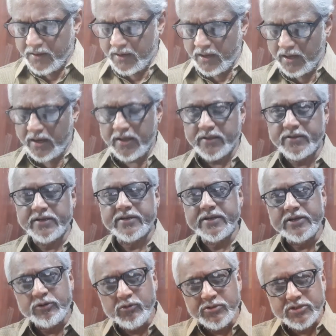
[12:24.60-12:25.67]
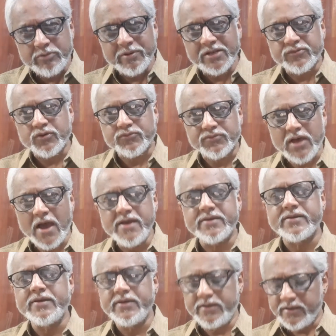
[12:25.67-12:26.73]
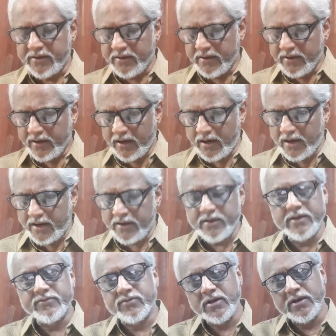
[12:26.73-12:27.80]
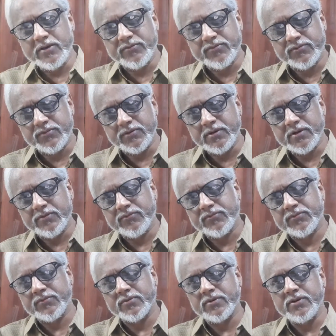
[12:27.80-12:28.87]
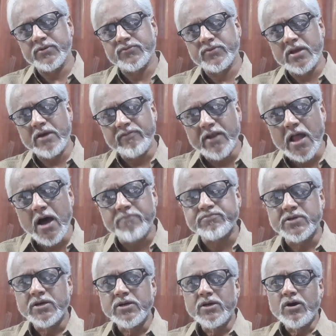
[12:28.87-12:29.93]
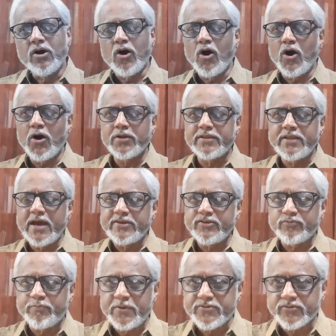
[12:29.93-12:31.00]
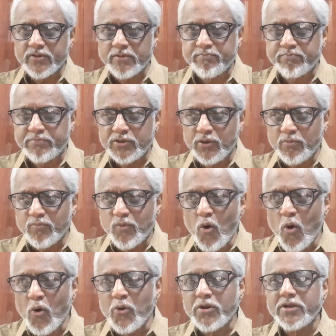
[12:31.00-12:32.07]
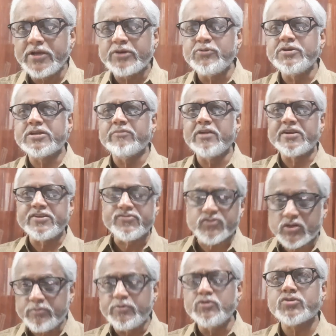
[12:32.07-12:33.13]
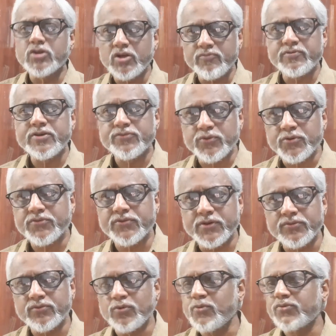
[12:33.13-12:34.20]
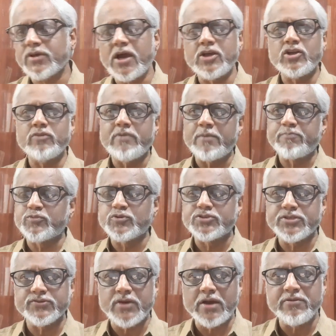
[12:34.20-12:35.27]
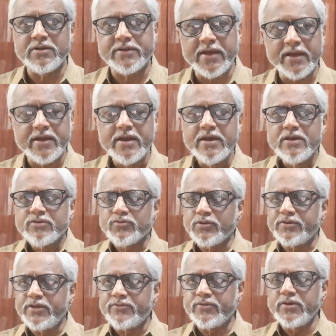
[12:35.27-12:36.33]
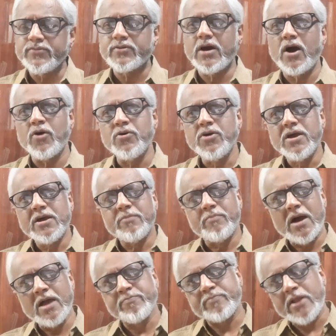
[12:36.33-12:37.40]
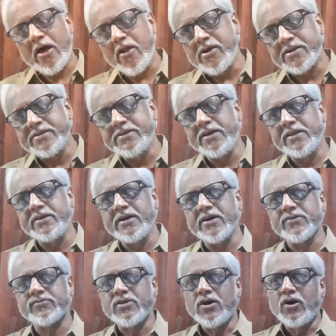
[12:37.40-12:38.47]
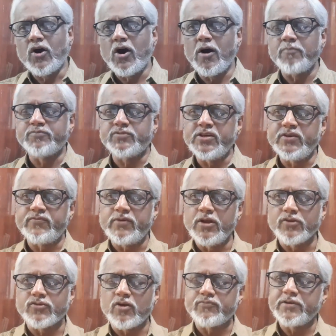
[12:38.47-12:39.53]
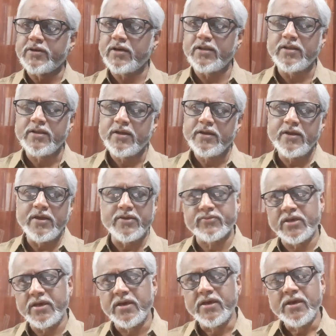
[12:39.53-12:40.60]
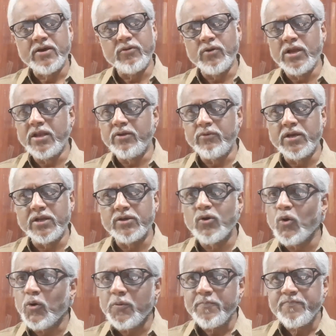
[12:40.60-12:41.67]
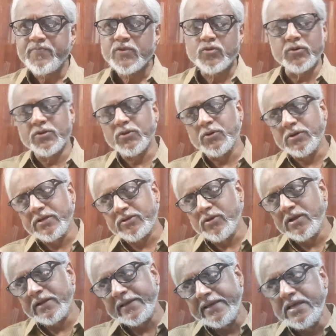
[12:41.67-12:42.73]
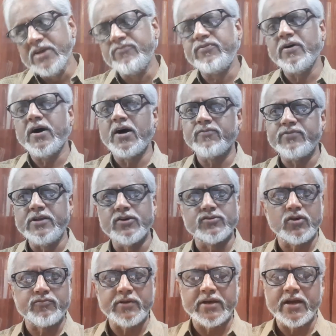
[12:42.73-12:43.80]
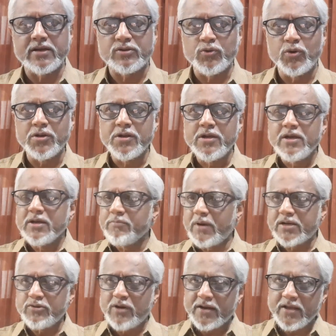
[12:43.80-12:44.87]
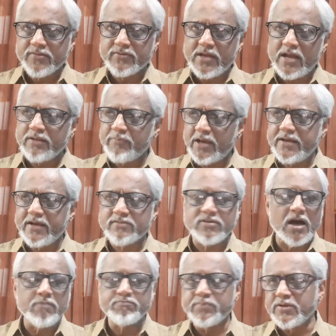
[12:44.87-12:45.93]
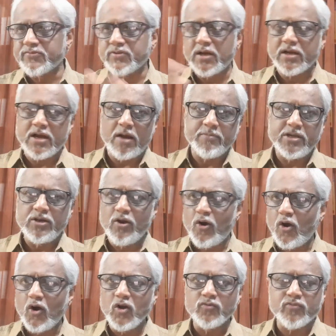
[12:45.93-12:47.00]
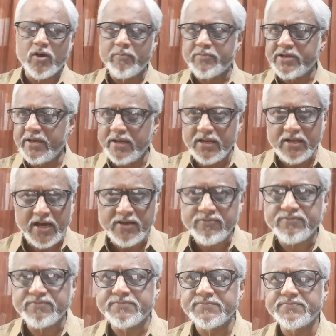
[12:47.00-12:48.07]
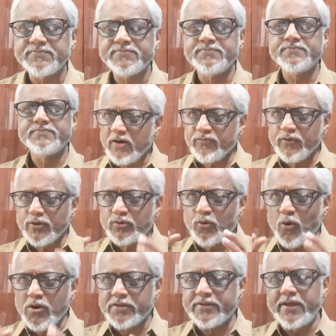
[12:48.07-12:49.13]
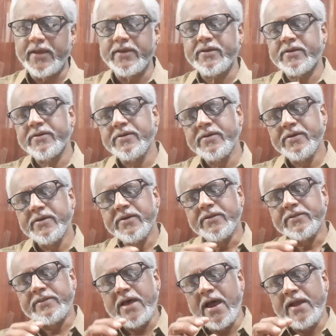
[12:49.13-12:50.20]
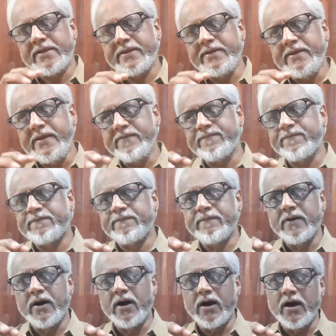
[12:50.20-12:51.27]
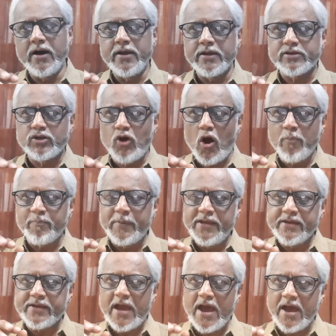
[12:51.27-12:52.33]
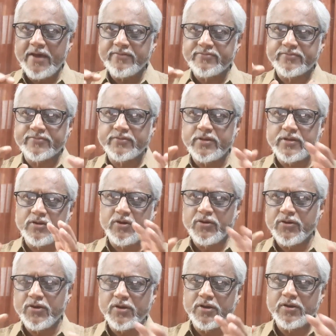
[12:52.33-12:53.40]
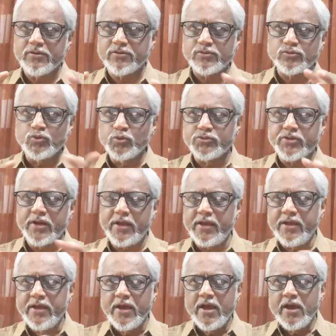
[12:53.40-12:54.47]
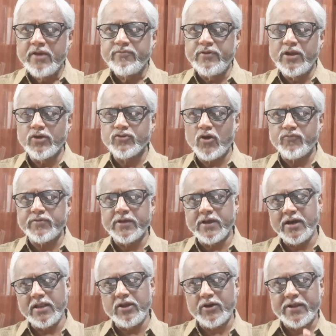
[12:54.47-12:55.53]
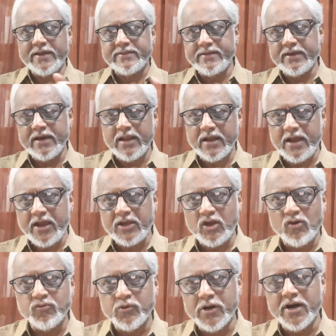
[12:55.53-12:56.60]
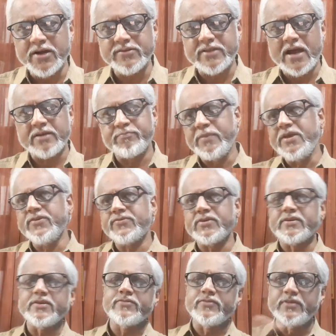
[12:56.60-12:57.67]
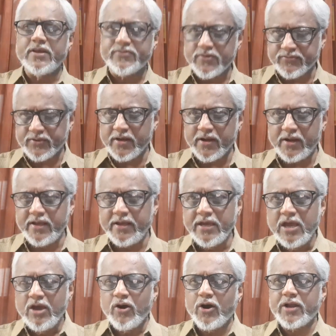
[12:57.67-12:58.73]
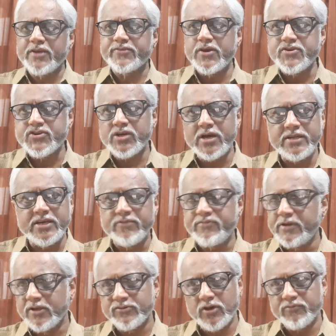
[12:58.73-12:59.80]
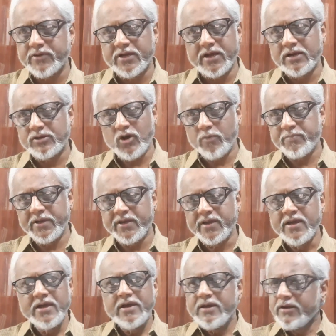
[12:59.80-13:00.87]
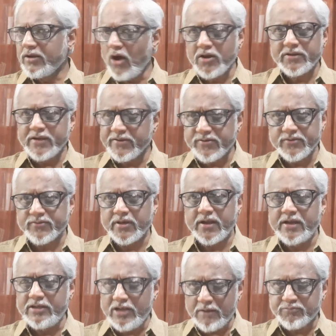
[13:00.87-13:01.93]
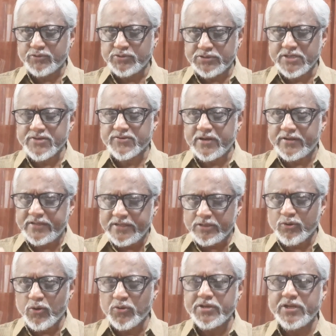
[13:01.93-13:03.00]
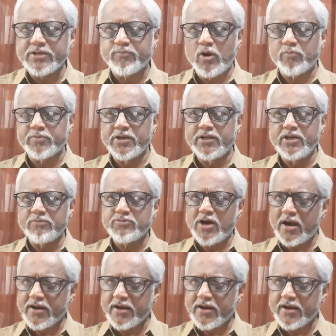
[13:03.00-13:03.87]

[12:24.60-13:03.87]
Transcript: that equitable society is developed, or there is more equitable distribution of resources. Those kind of approaches I will take. So this is how my priority areas of the philosophical essay will go. So it will give a philosophical tone, but you understand my examples are coming all from real life. Therefore, don't think that if a topic has 2-3 philosophical or ethical kind of words, that means it is necessarily or essentially a philosophical topic. Not necessarily. You have to just decode it properly. You have to